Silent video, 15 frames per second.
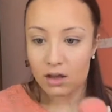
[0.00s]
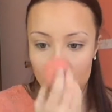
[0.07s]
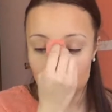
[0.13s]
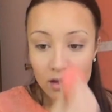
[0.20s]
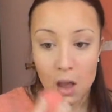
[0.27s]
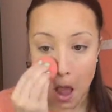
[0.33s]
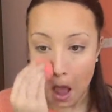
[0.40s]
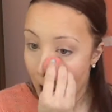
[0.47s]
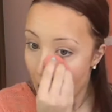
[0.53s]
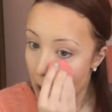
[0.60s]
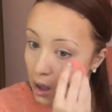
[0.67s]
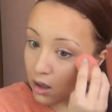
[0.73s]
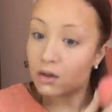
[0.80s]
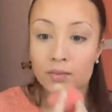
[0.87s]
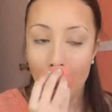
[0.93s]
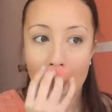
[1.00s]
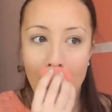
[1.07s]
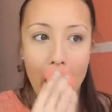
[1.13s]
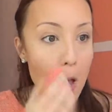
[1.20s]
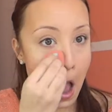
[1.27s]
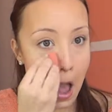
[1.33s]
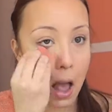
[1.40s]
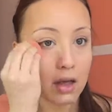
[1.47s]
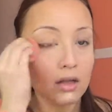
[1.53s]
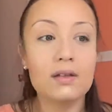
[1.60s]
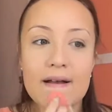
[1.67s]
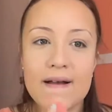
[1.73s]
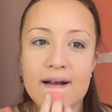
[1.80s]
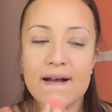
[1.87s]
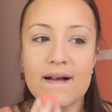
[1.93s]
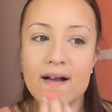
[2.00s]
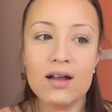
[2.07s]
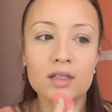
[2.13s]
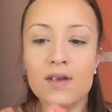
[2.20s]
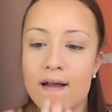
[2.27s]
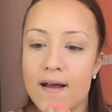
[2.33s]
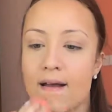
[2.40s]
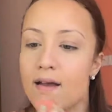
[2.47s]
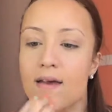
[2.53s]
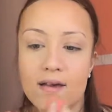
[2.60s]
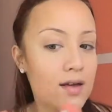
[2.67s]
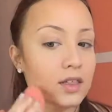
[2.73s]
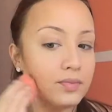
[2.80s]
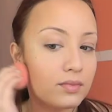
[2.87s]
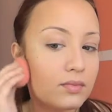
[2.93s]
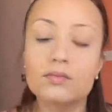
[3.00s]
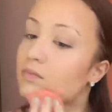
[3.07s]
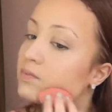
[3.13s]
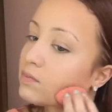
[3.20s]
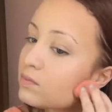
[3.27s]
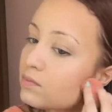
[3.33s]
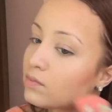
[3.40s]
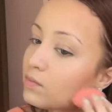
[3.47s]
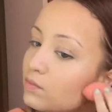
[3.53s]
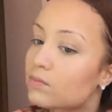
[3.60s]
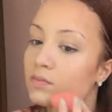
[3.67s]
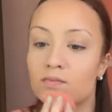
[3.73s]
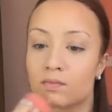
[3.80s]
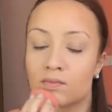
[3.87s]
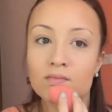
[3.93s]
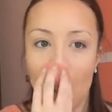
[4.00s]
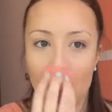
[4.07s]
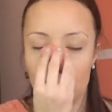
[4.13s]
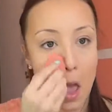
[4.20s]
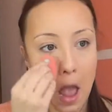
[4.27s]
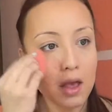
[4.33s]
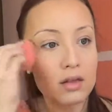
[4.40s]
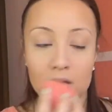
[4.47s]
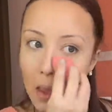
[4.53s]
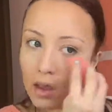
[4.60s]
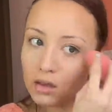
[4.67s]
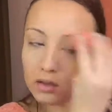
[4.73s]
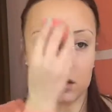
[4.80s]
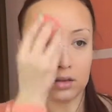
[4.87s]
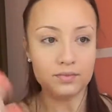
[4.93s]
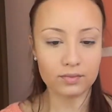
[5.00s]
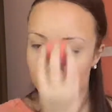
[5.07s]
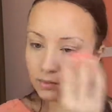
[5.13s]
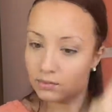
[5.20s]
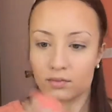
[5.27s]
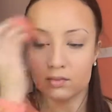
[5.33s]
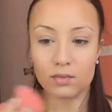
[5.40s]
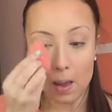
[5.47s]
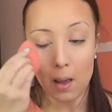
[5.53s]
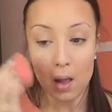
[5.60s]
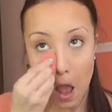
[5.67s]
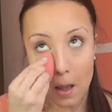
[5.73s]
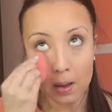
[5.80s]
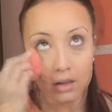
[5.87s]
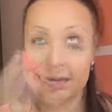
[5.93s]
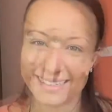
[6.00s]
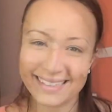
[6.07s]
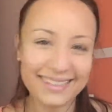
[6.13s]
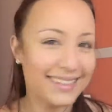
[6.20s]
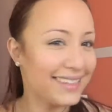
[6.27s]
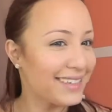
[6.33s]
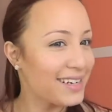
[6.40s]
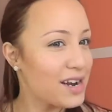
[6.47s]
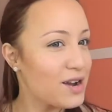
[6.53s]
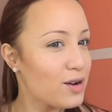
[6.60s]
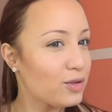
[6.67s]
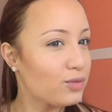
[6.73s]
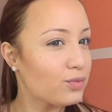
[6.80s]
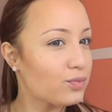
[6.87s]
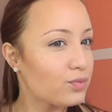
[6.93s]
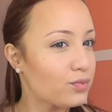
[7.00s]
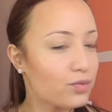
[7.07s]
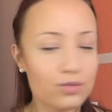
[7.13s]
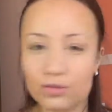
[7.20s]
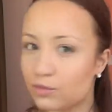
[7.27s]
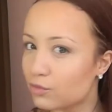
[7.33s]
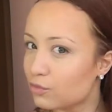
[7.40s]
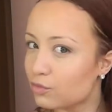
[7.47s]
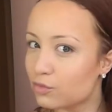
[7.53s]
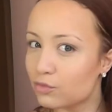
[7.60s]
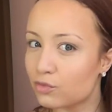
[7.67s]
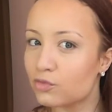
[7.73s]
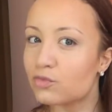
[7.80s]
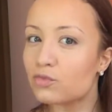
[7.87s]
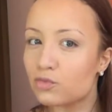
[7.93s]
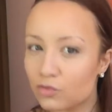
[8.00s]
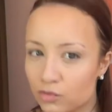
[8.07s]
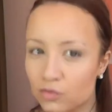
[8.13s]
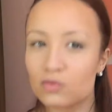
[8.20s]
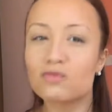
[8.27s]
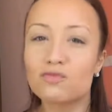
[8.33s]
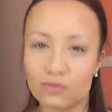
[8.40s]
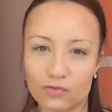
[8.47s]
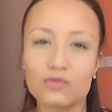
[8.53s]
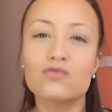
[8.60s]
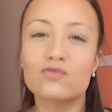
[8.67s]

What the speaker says: And that's really going to just give your face a really nice brightened look, and it's not going to interfere with the contour. That's why we did the contour first. So this is the